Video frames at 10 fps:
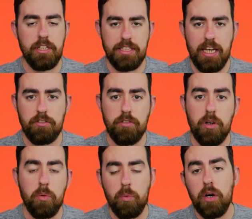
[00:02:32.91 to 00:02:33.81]
attack
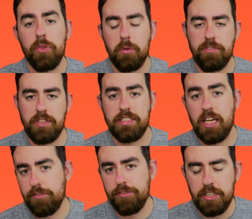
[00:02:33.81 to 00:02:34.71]
roll while they're within
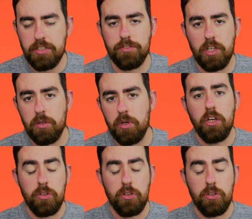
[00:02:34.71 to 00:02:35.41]
10 feet of you,